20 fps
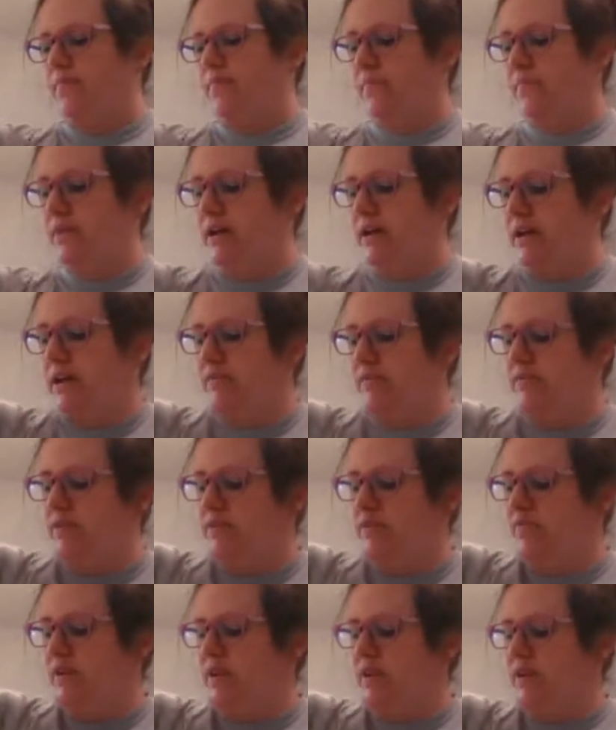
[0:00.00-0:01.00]
Kind of
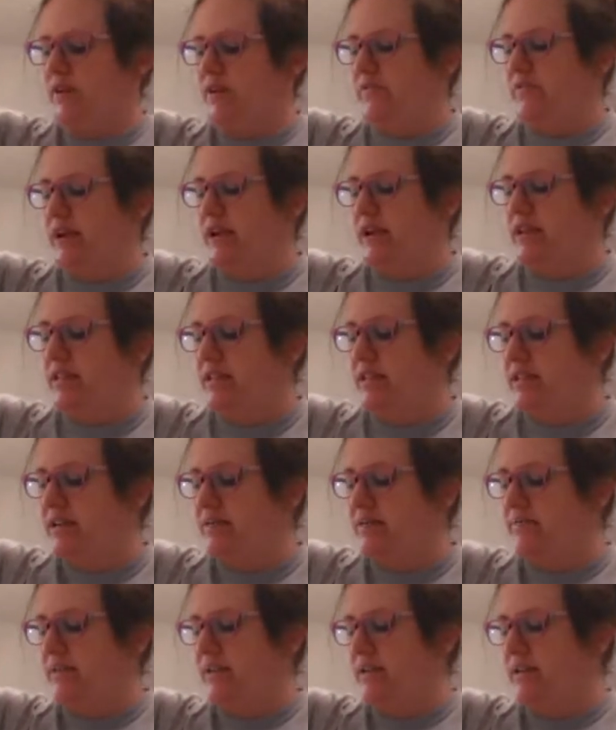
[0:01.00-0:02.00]
moving it around a
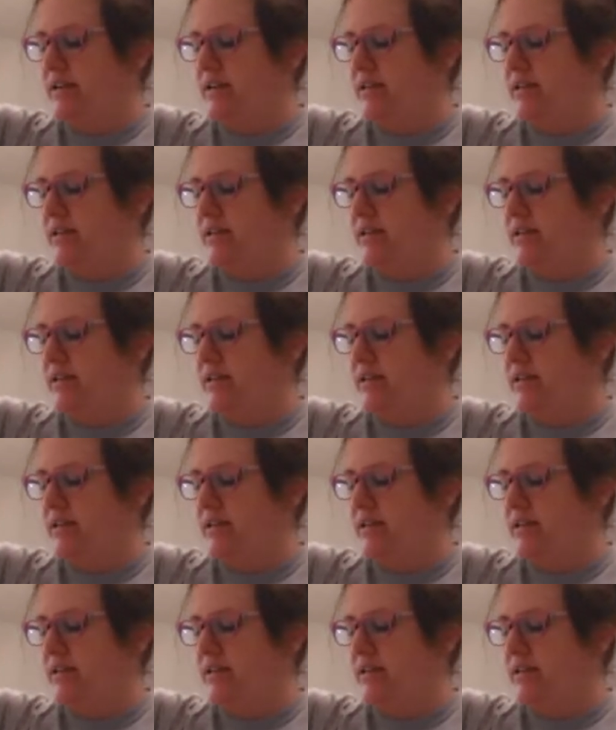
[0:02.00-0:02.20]
little bit.